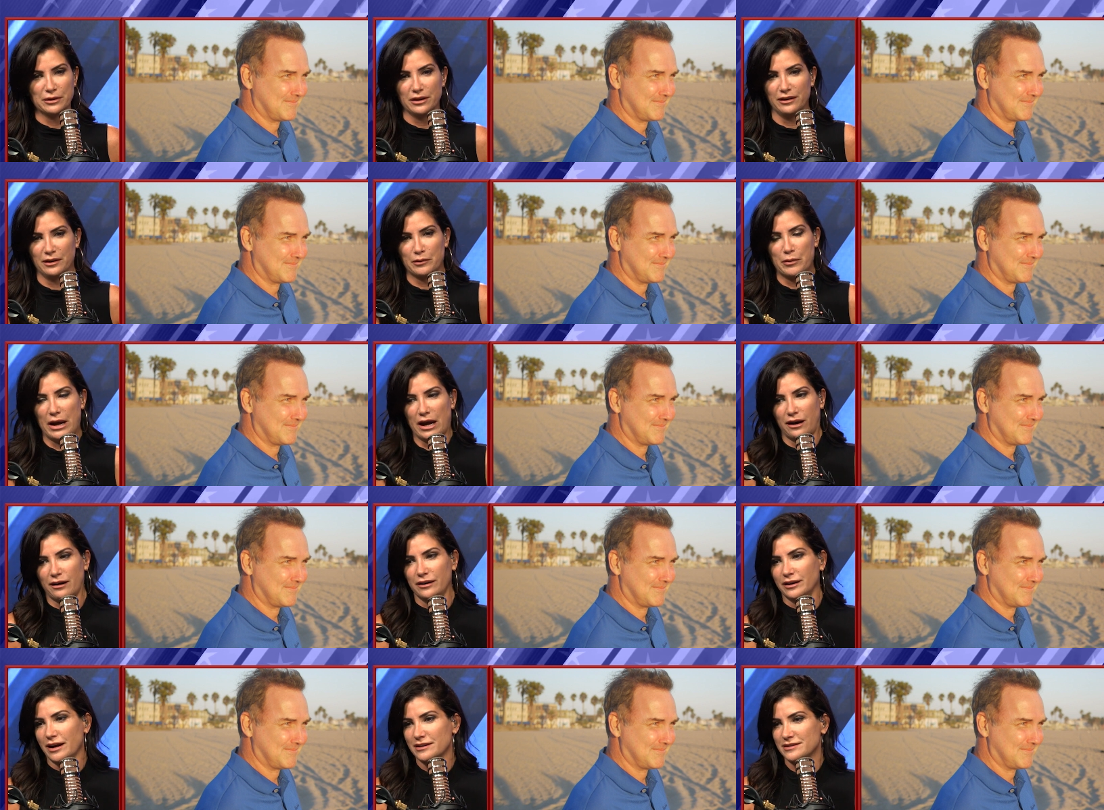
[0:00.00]
Speaker 1: will look back
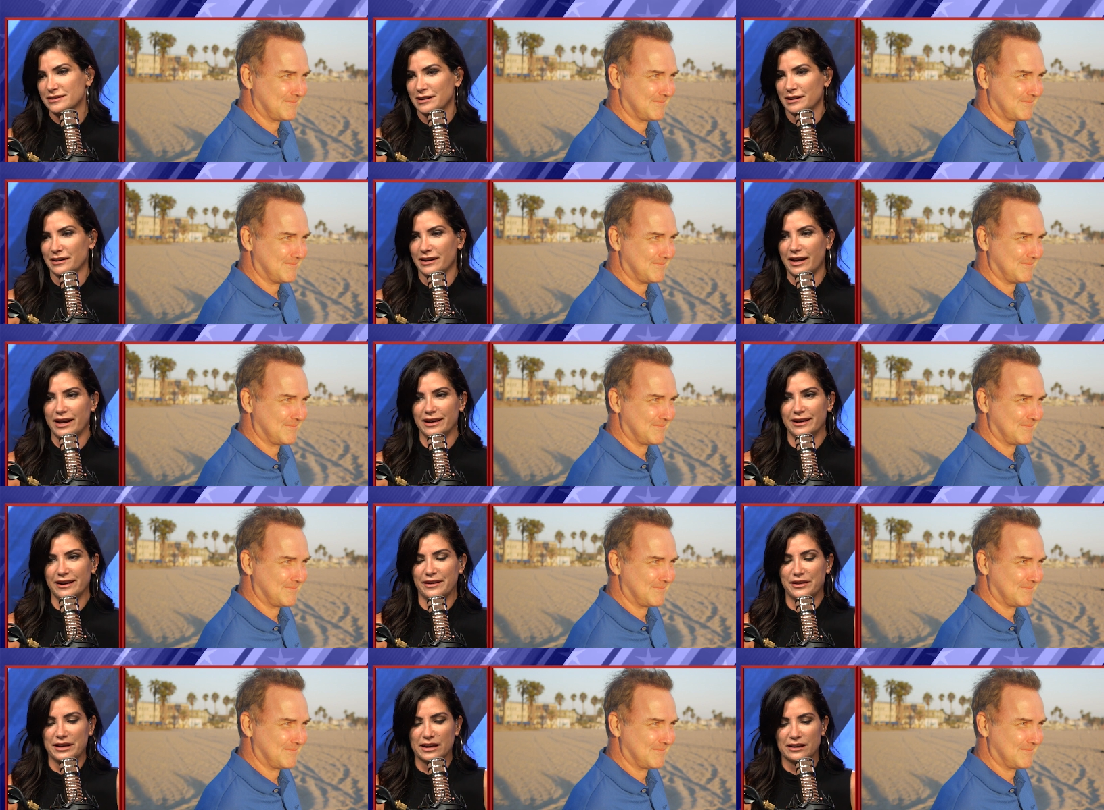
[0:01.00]
on us and
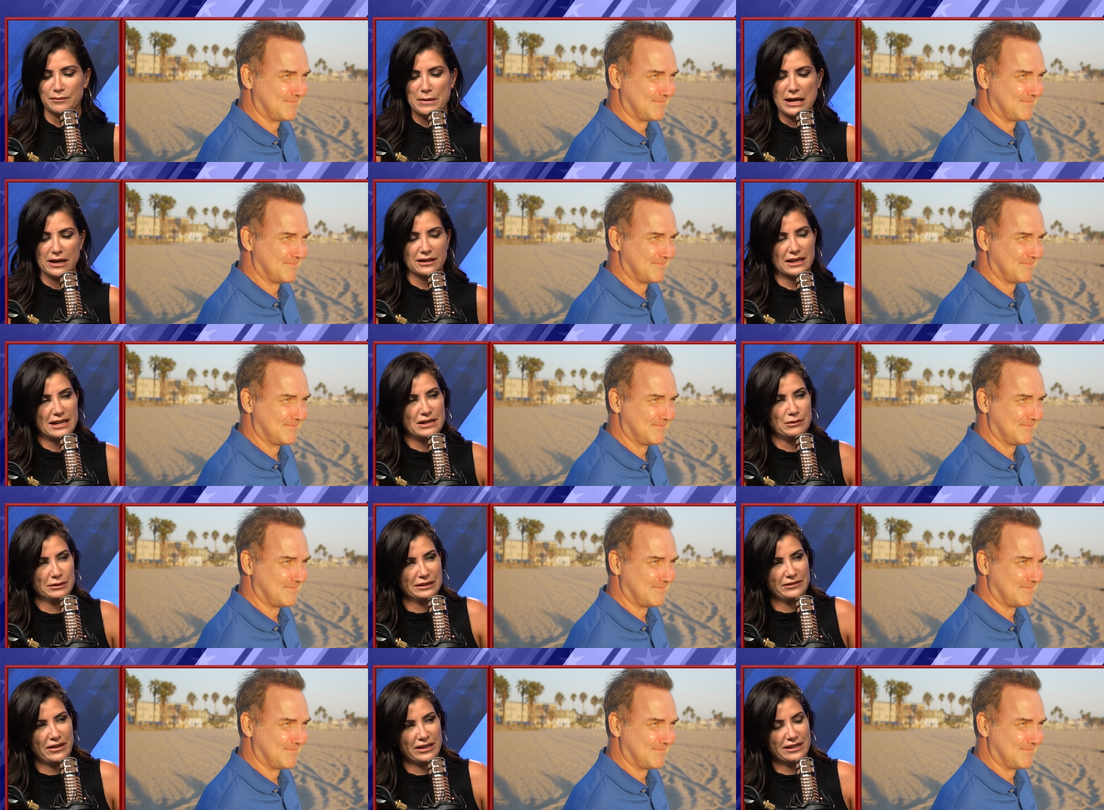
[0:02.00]
and think, man, can you
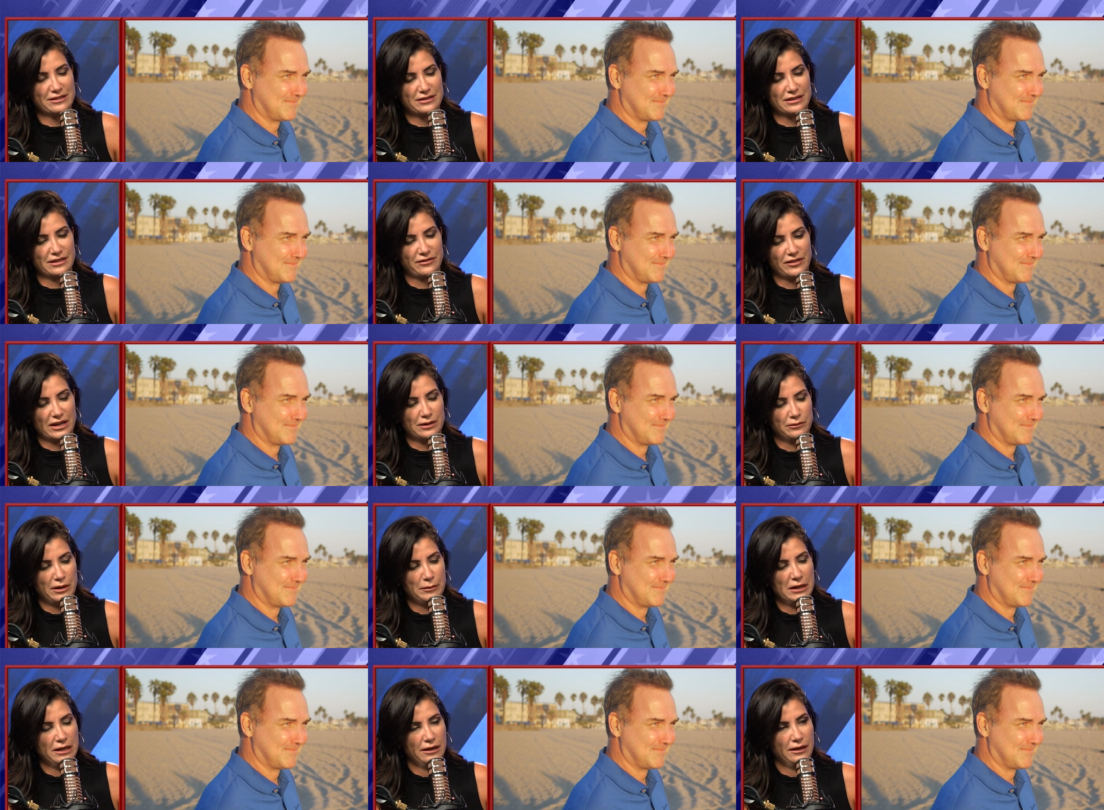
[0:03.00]
believe how they used to define
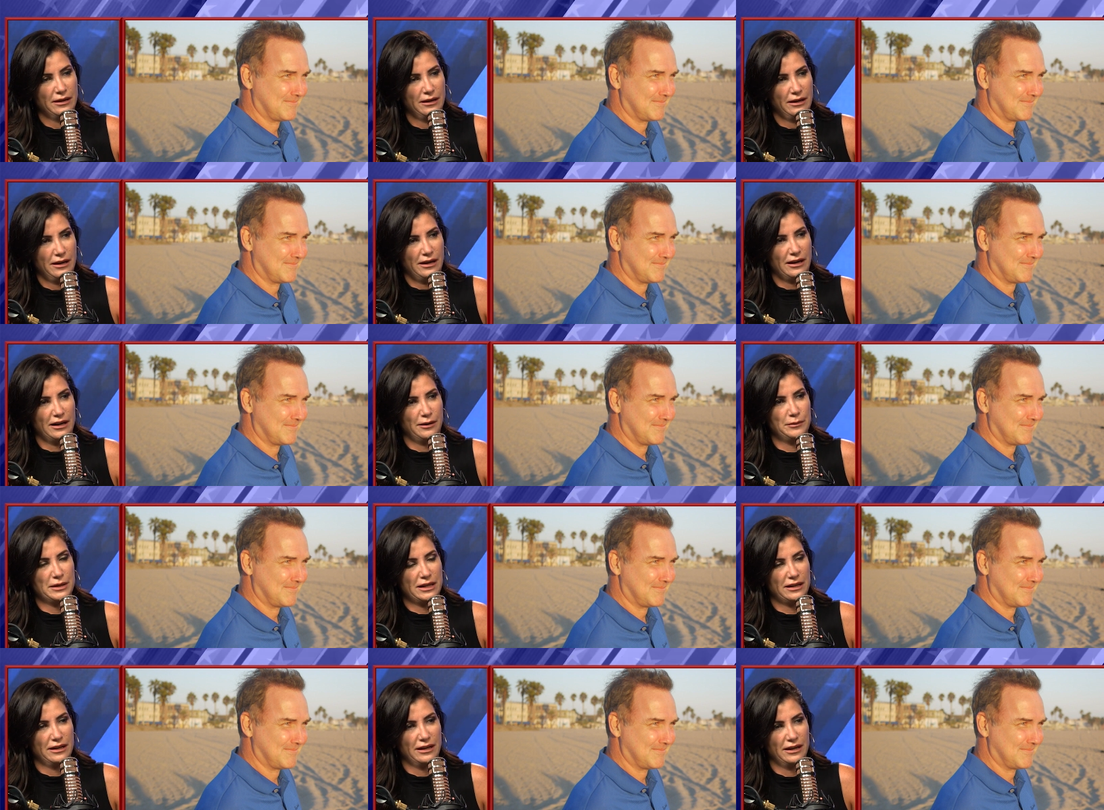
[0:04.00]
women? I
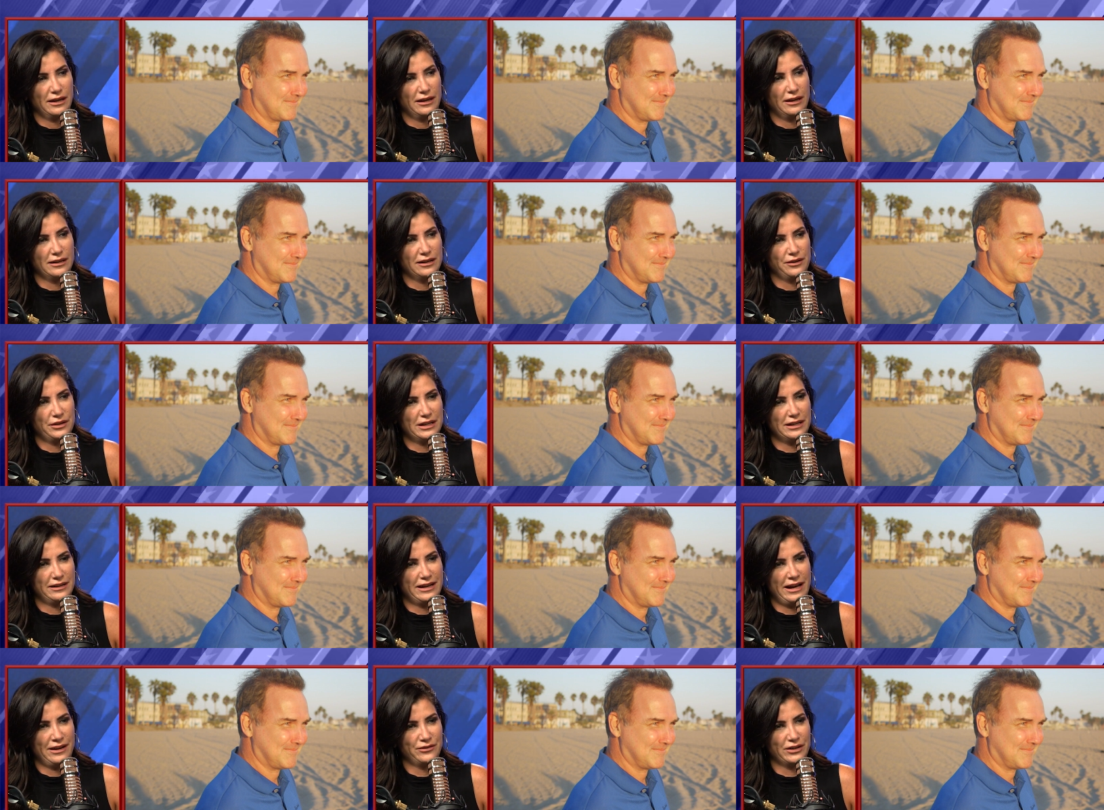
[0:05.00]
mean, uh, you know, they
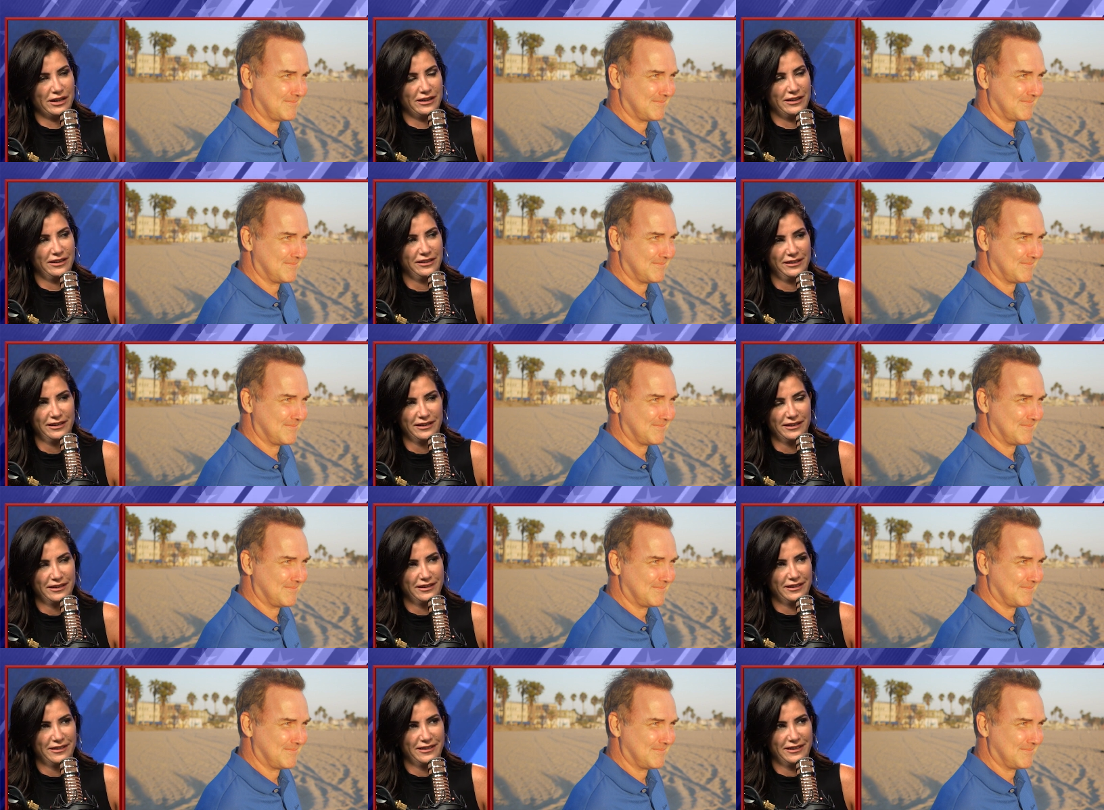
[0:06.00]
didn't have a.
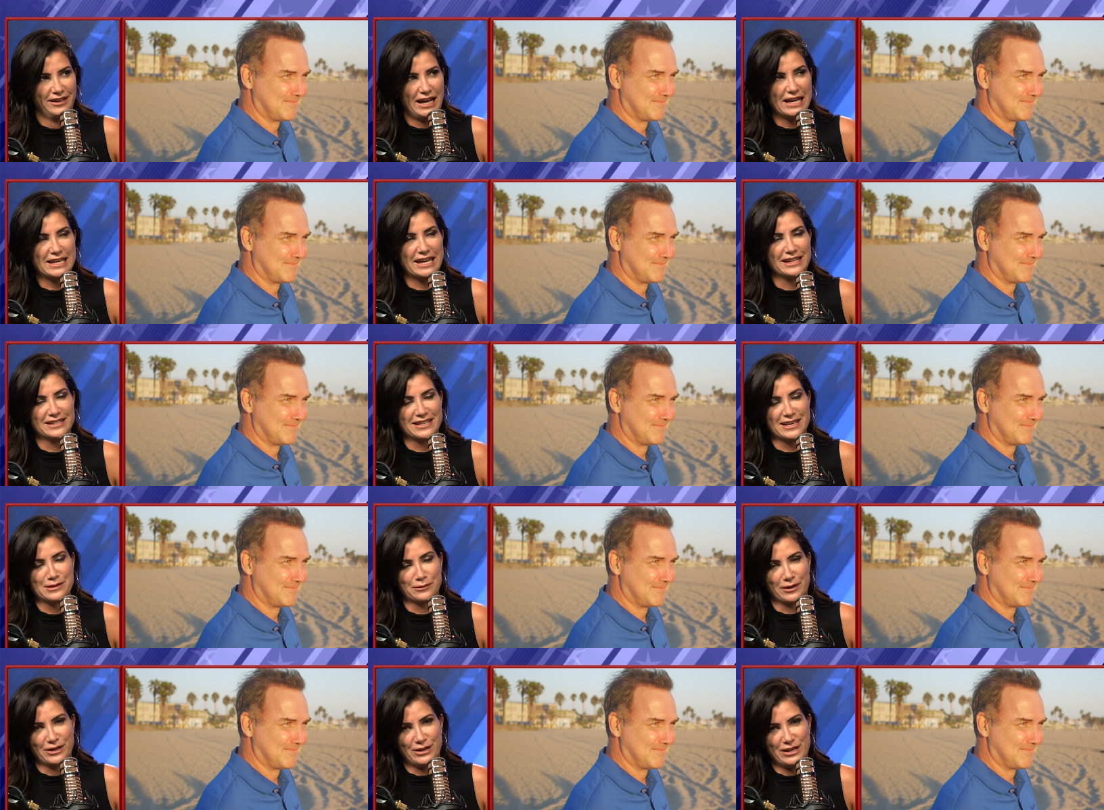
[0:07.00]
I can't say
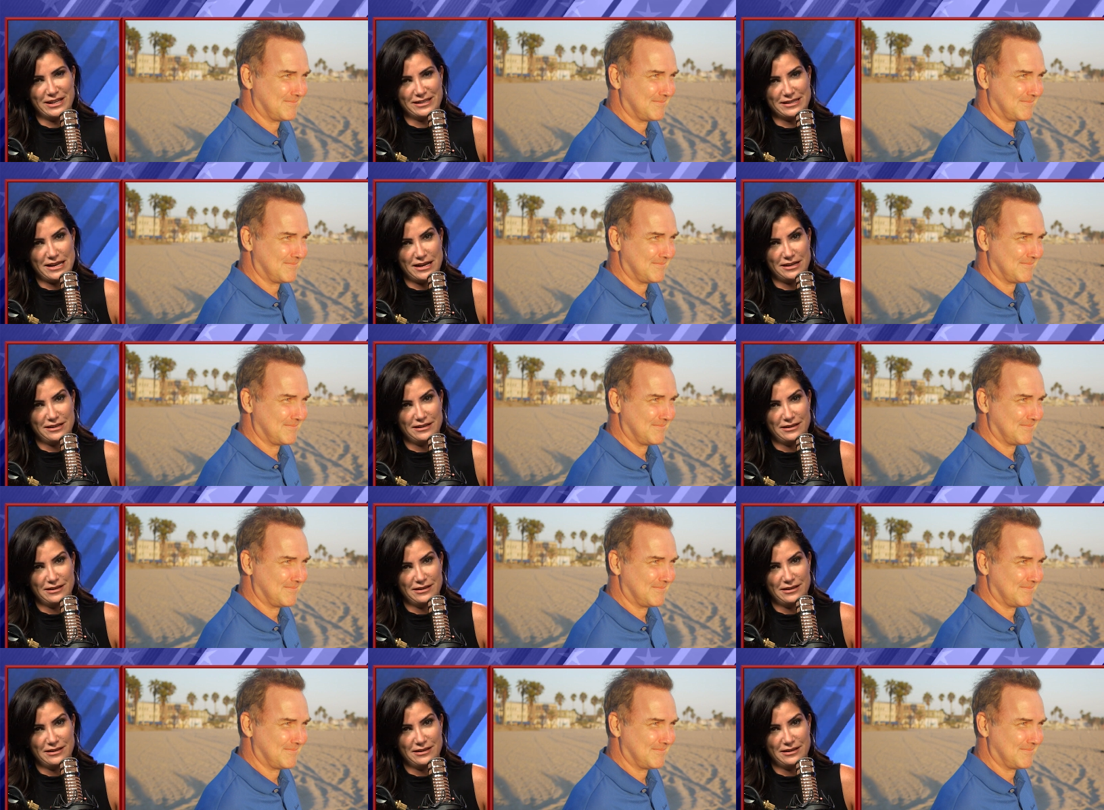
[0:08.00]
the word he said,